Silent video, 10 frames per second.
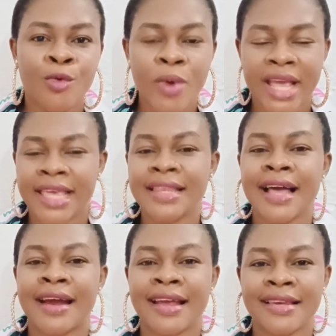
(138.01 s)

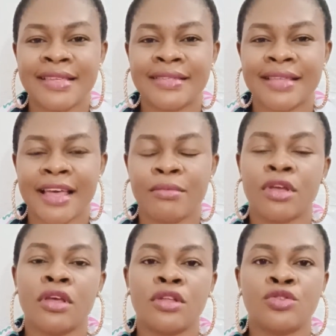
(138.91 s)
waking around this
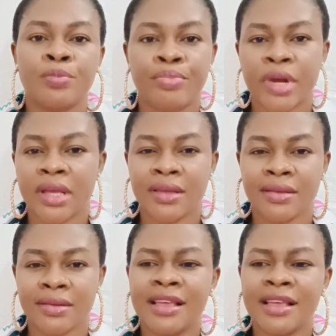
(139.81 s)
time to pray,